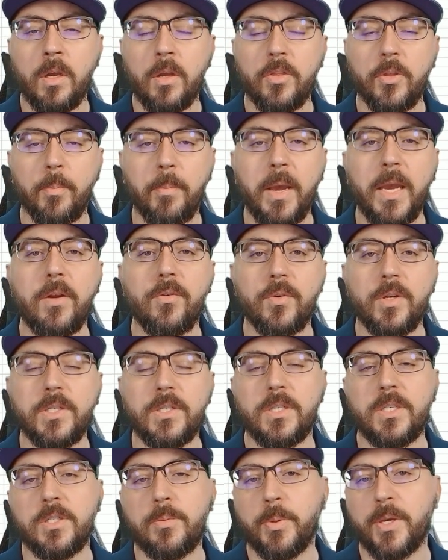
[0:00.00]
The main
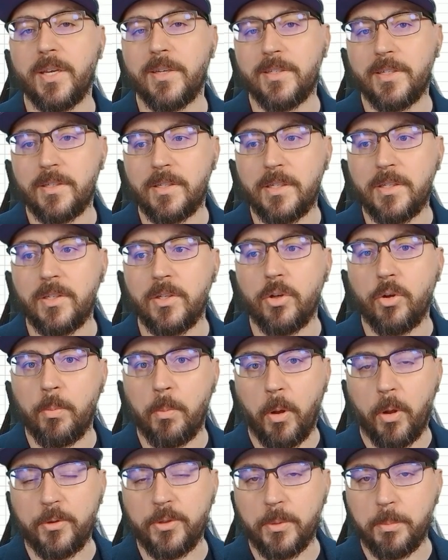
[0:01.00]
reason is because it's still
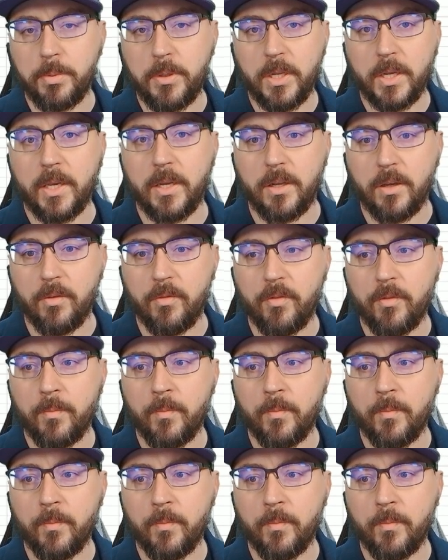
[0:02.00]
multiplicative.